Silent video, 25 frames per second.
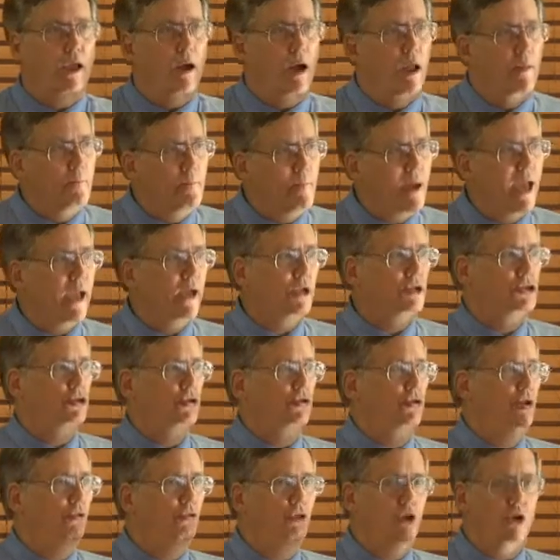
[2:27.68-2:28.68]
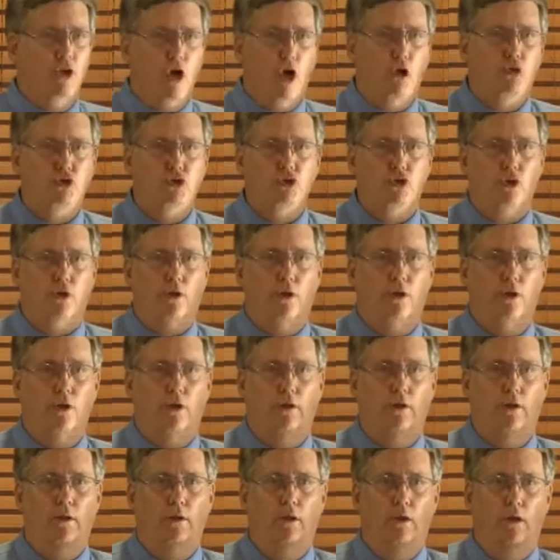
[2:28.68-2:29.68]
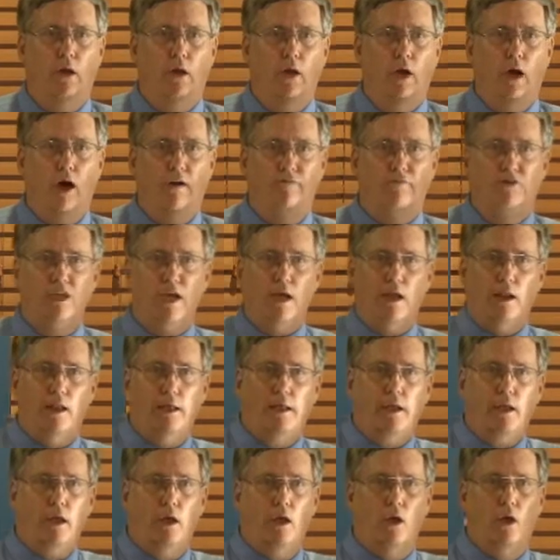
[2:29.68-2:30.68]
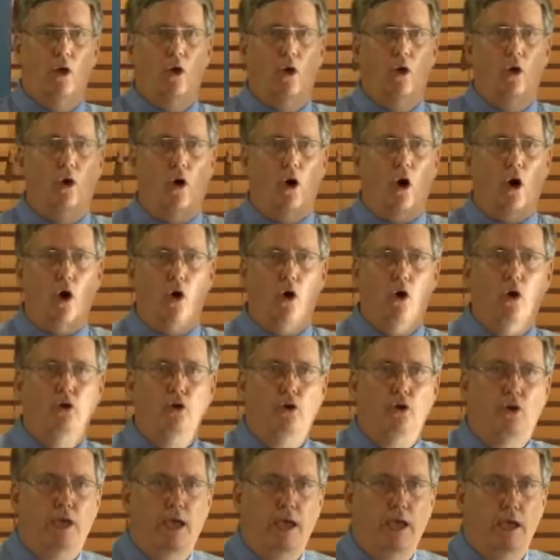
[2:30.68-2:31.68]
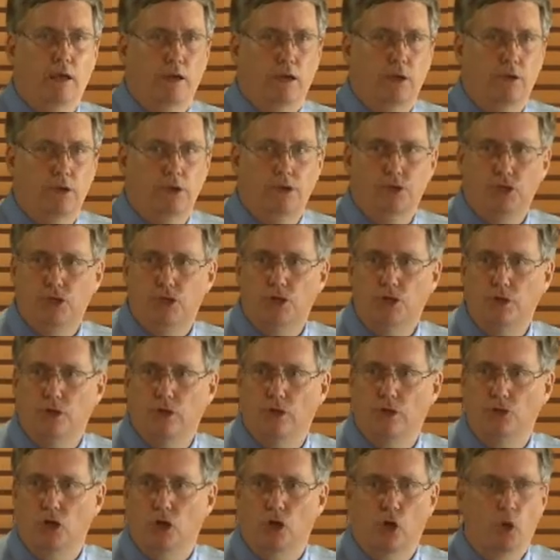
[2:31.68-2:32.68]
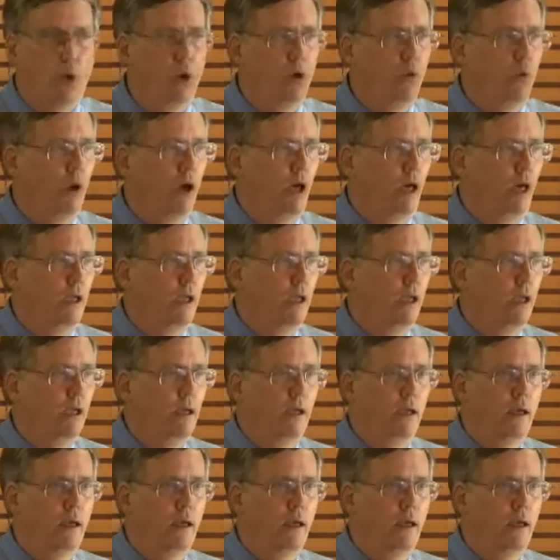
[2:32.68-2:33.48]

Imagine the notion of telling all your candidates to go away,